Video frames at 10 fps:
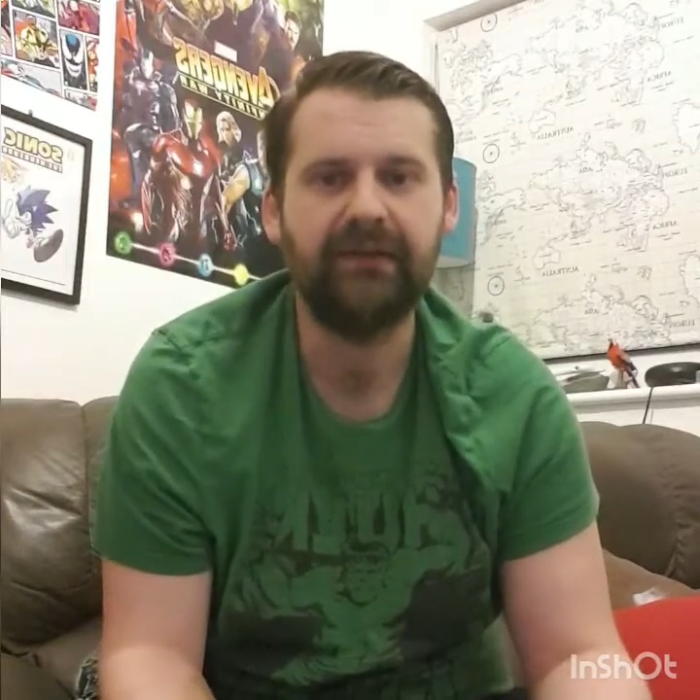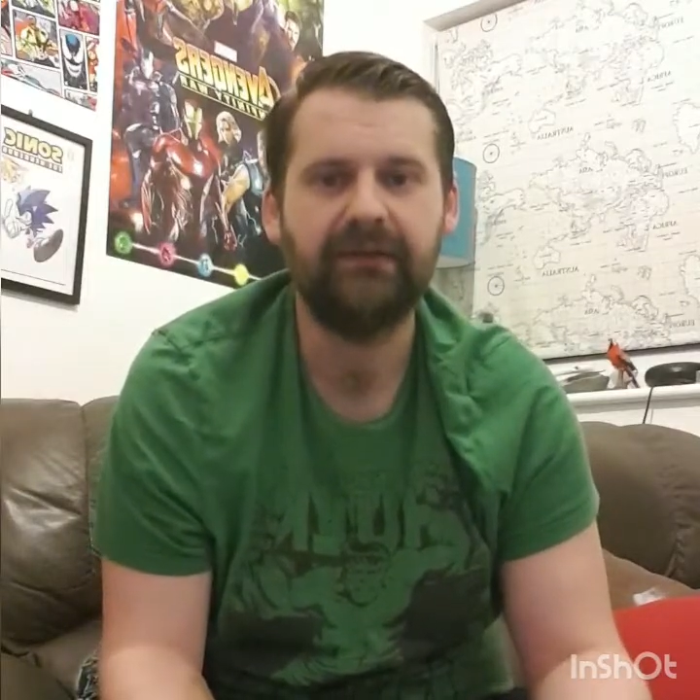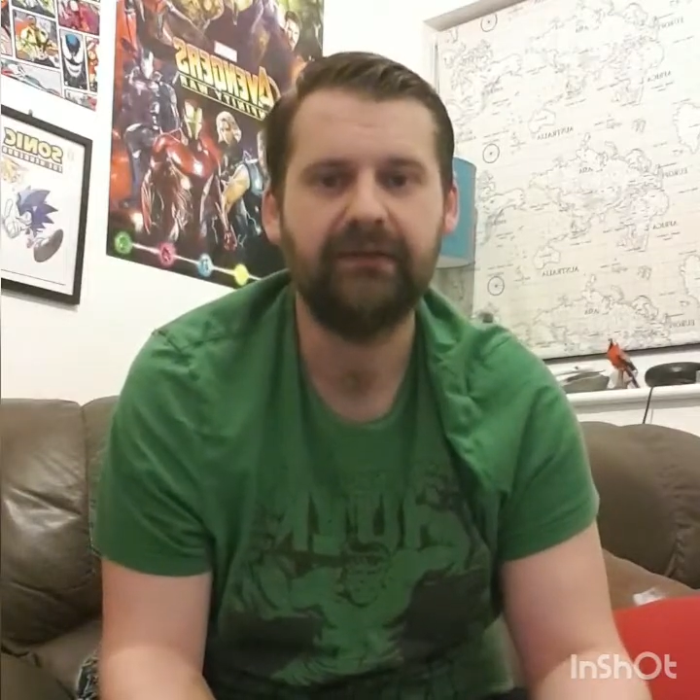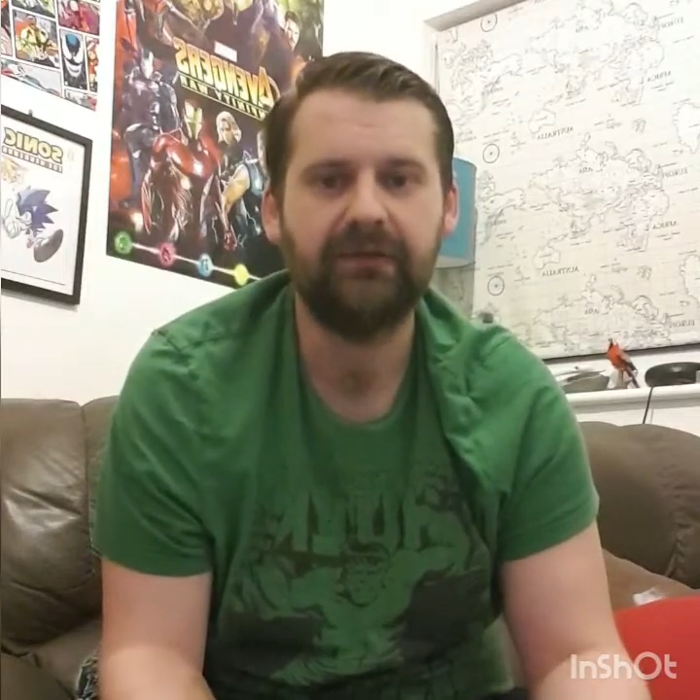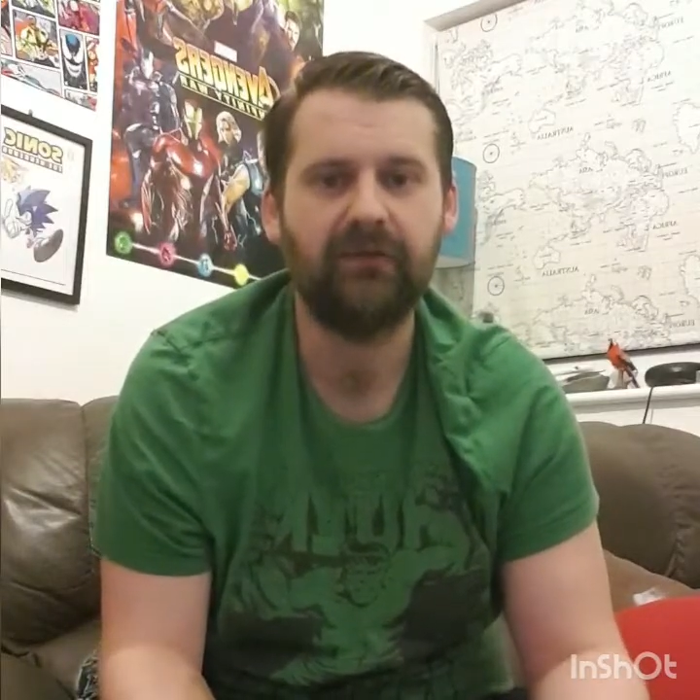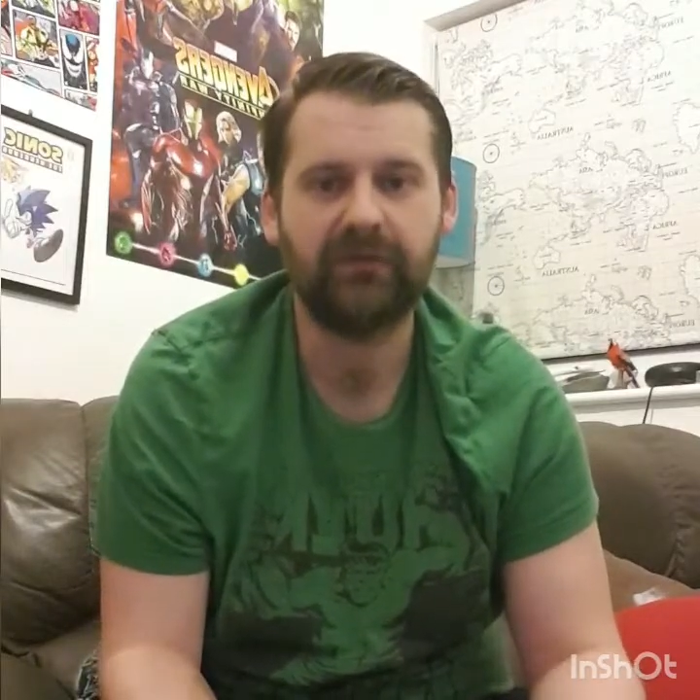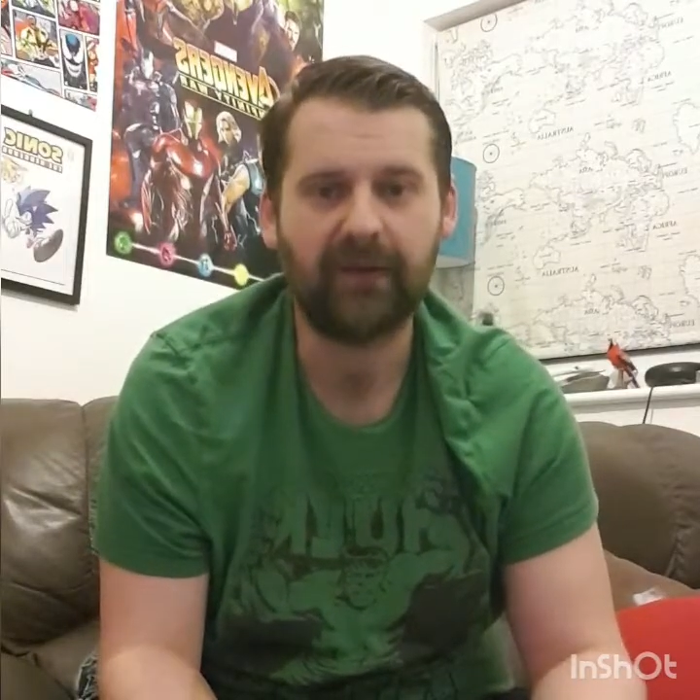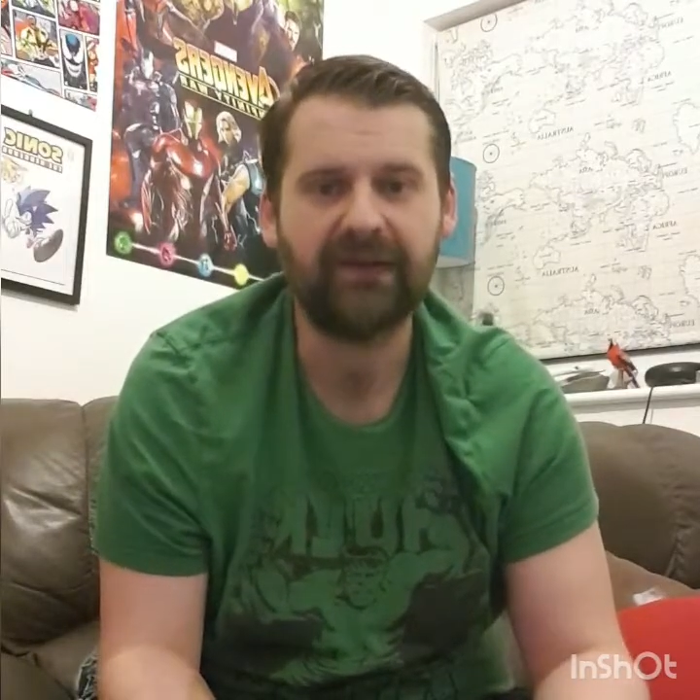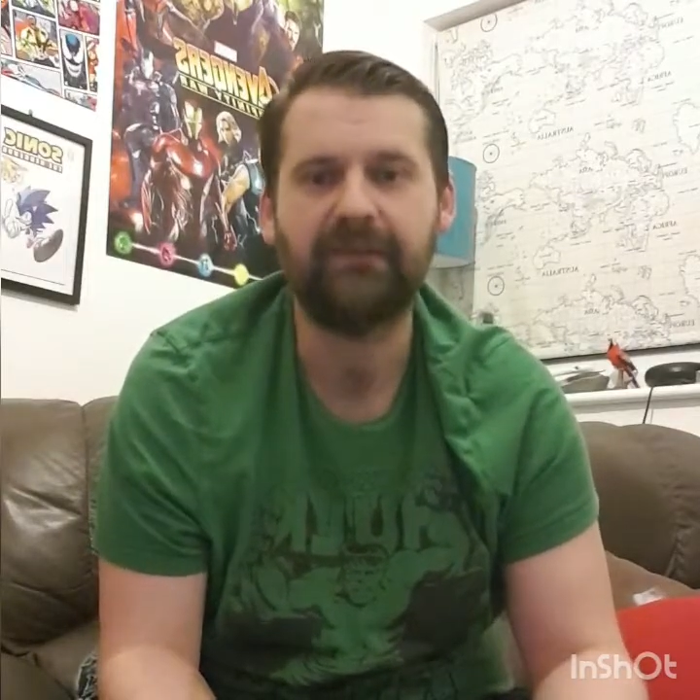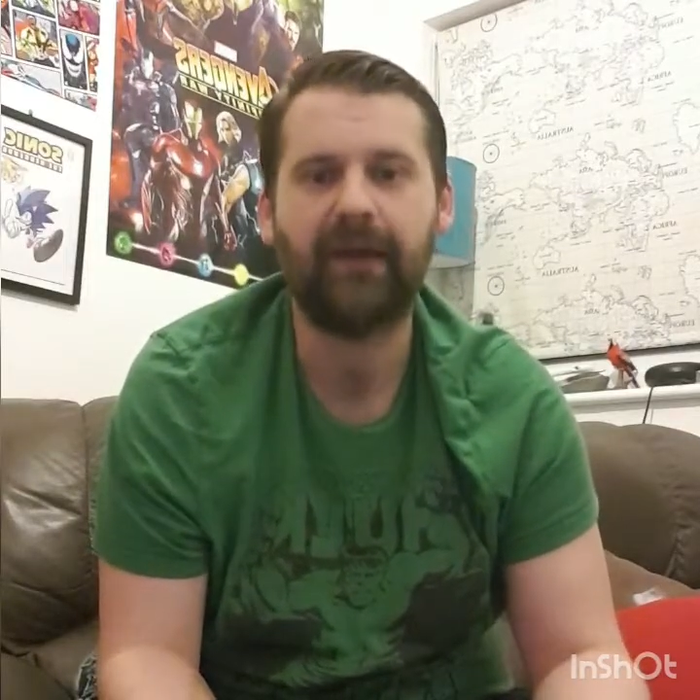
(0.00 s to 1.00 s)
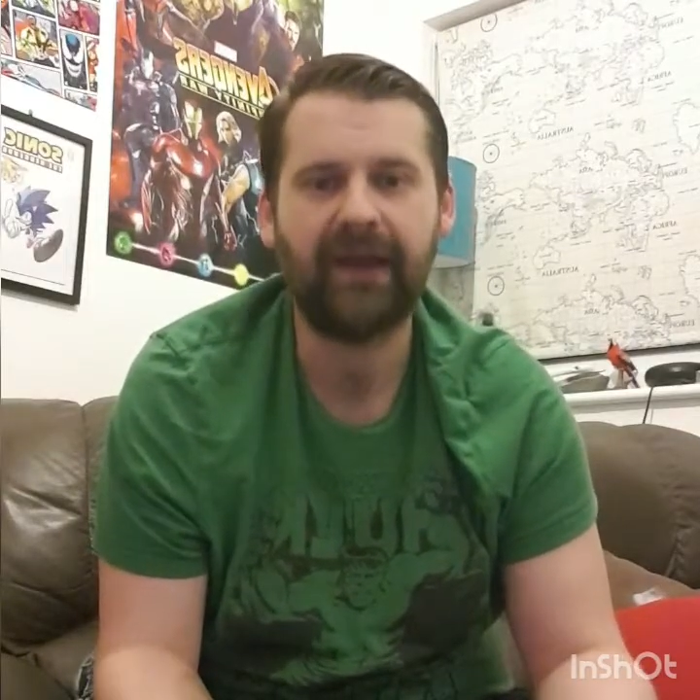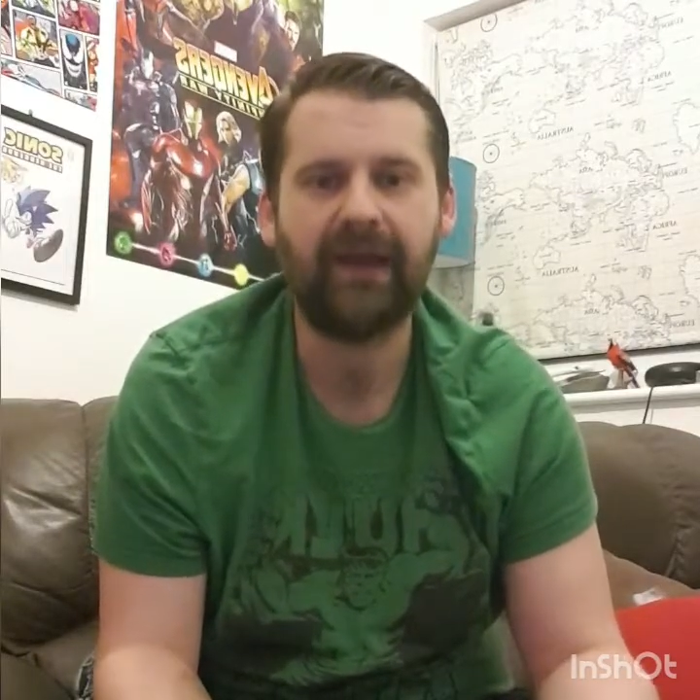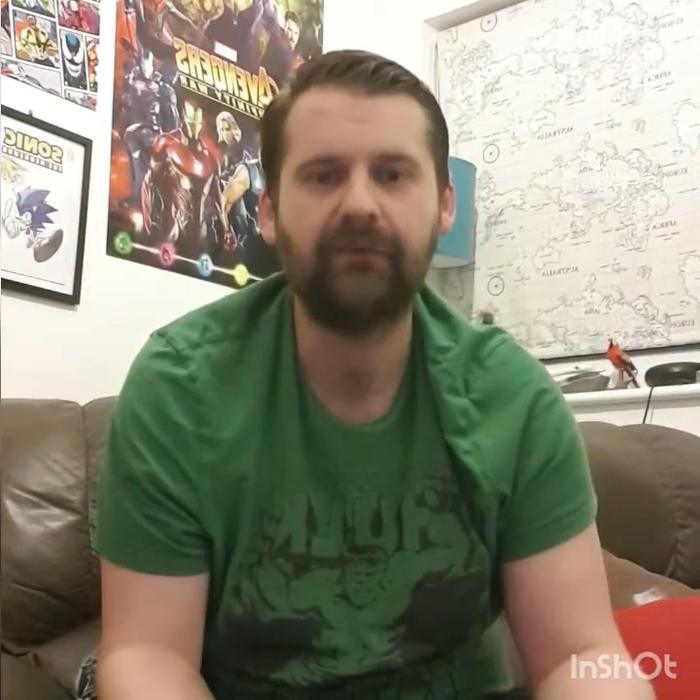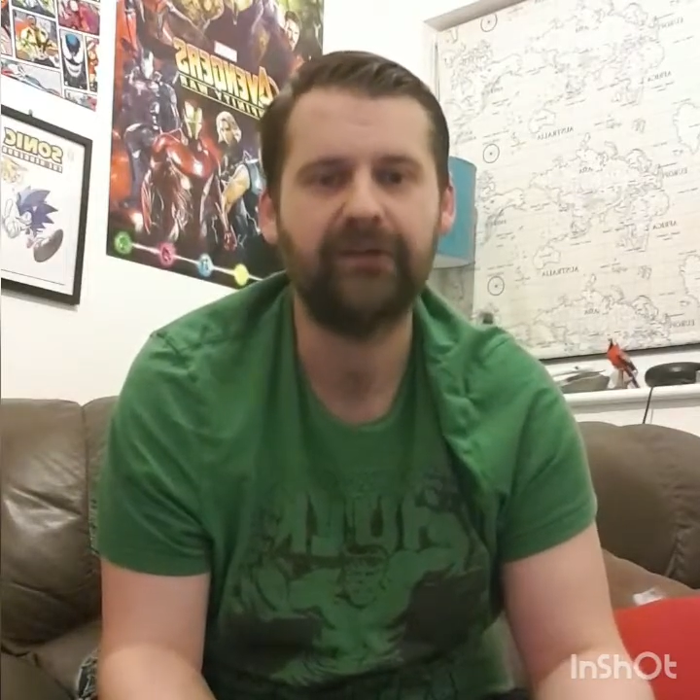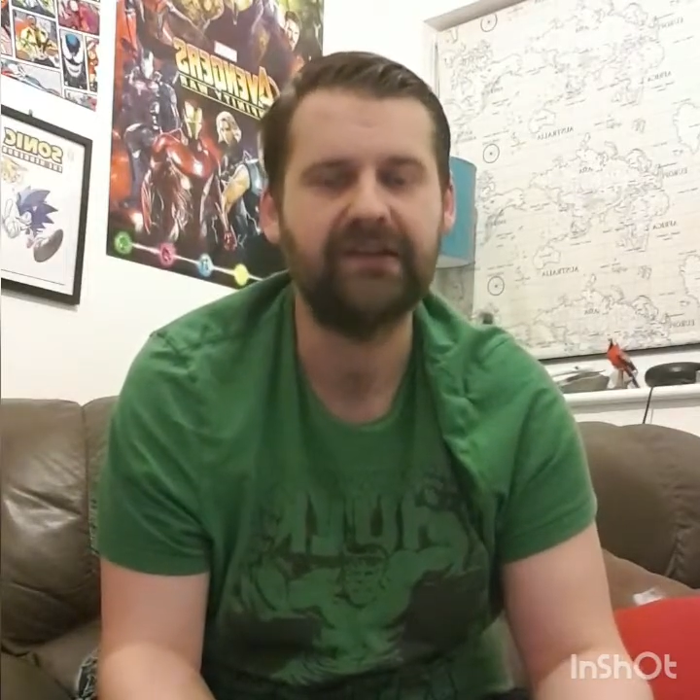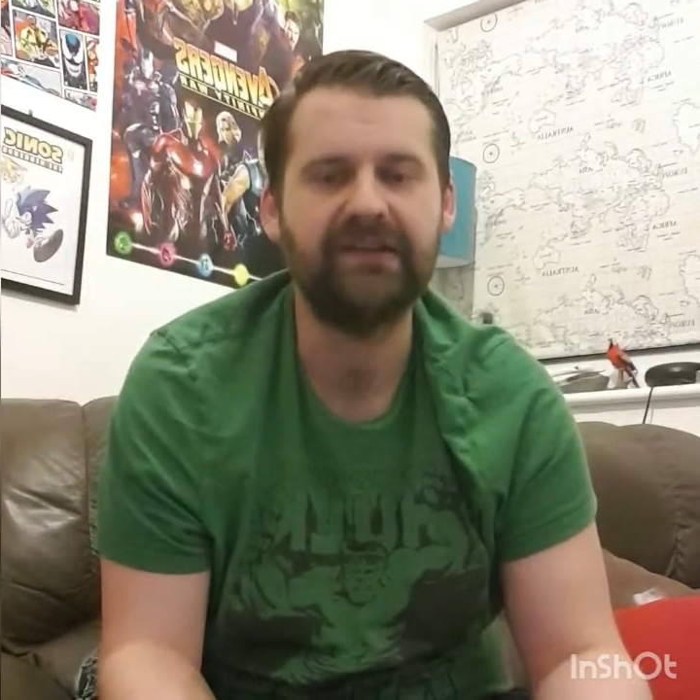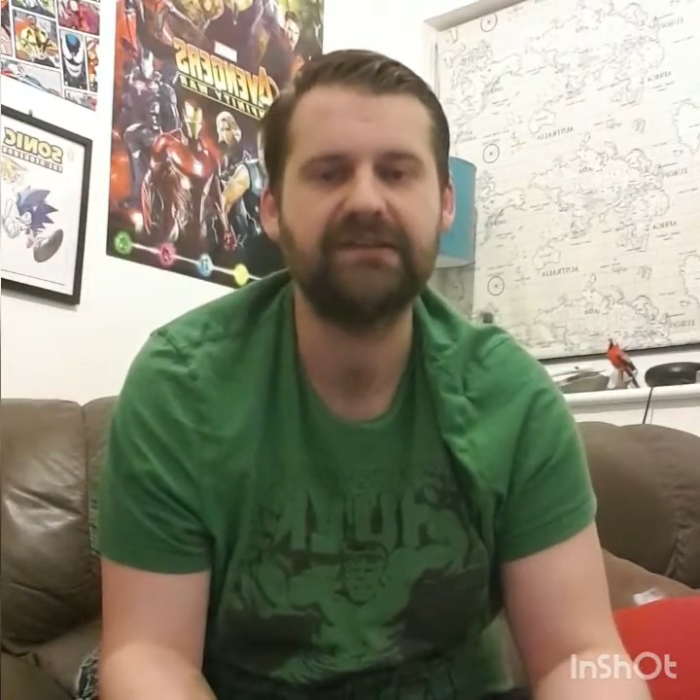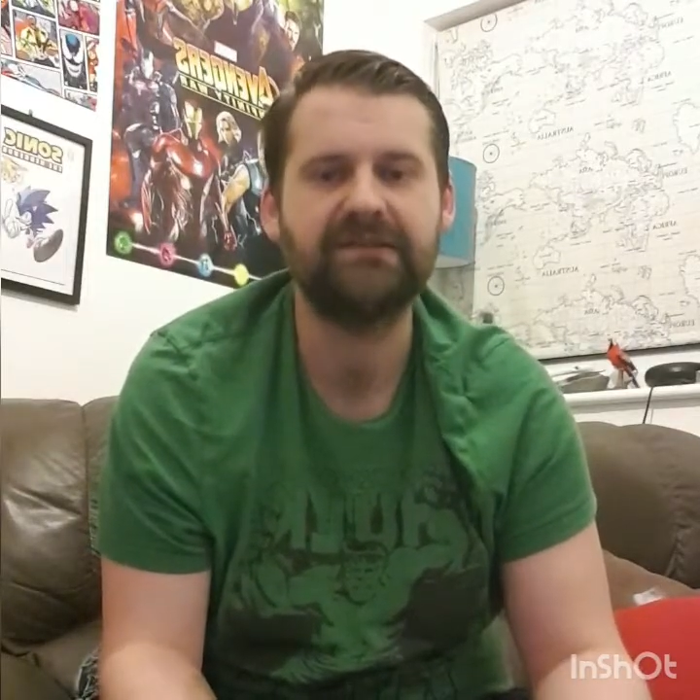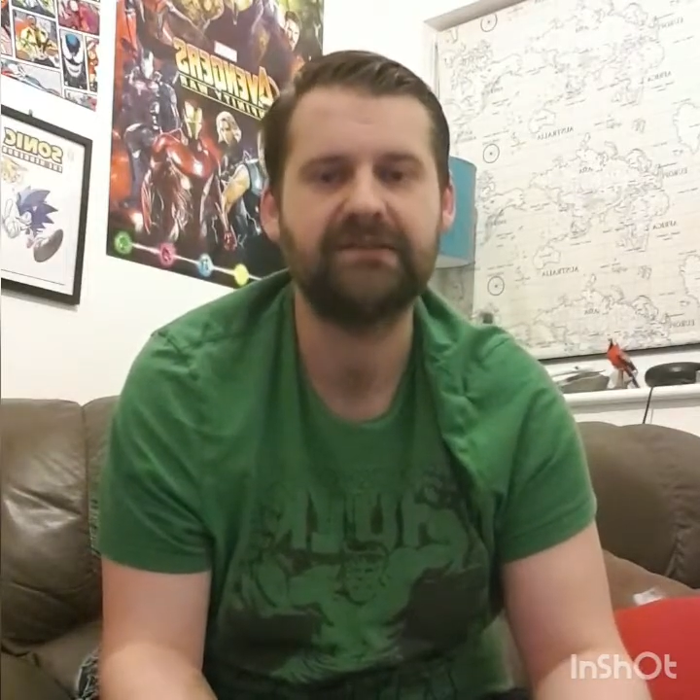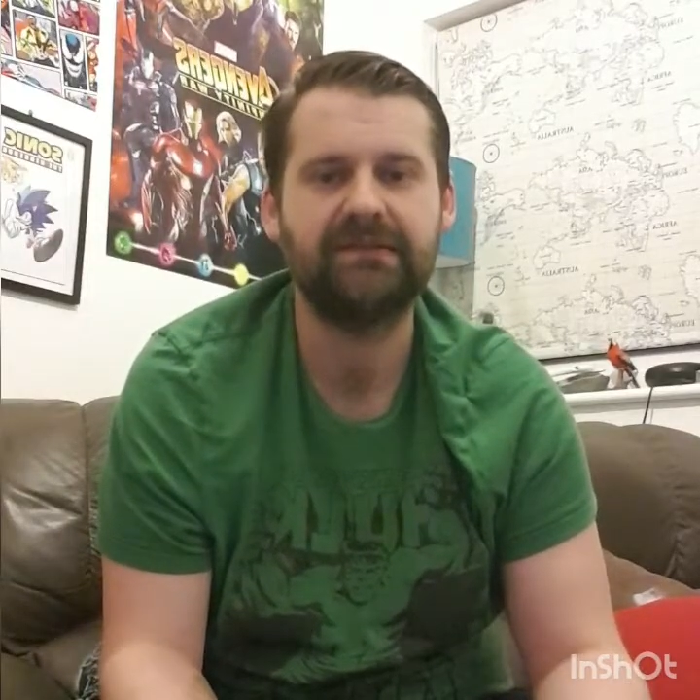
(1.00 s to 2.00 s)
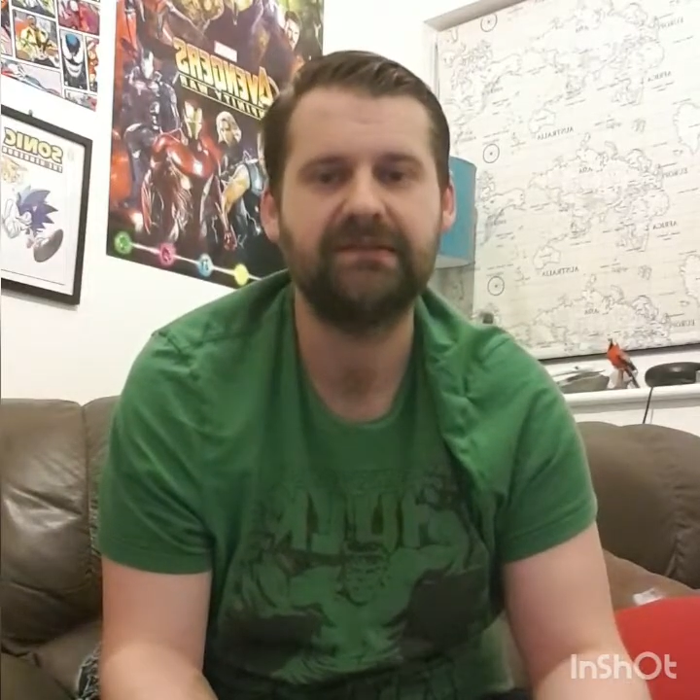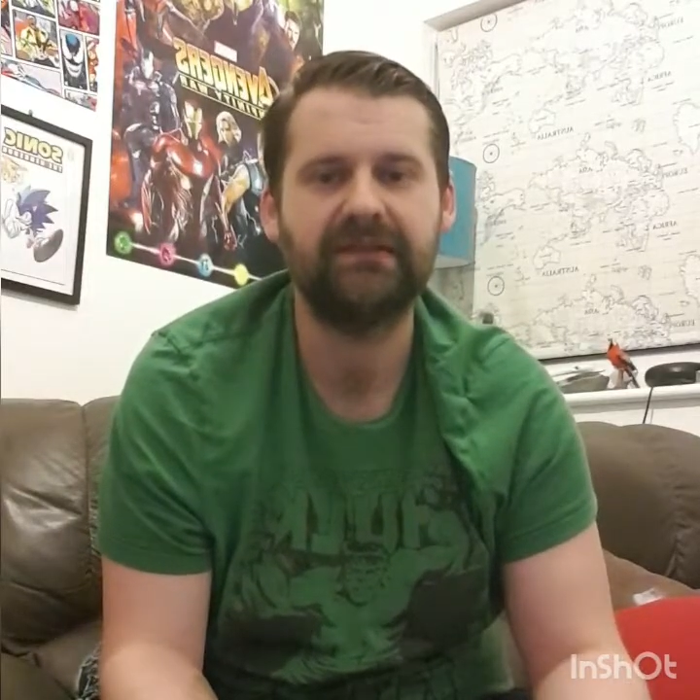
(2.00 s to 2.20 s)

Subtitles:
Then you've got the money to pay out for these,